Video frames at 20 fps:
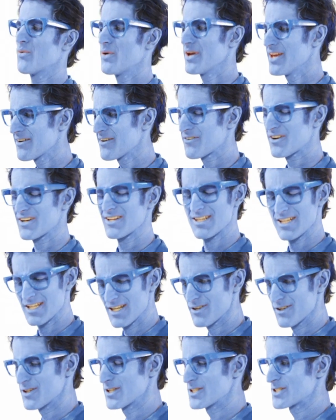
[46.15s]
We have
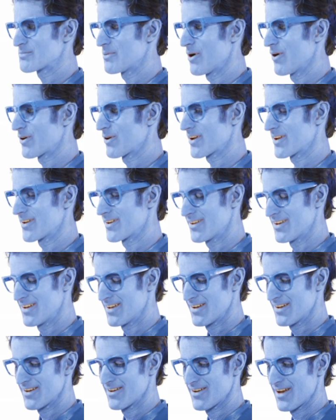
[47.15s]
clearly spoken
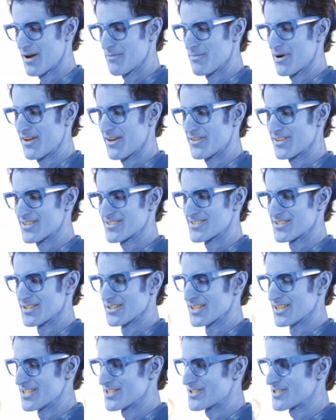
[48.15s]
about this
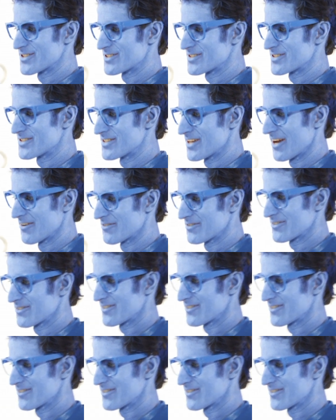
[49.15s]
delicious stuff.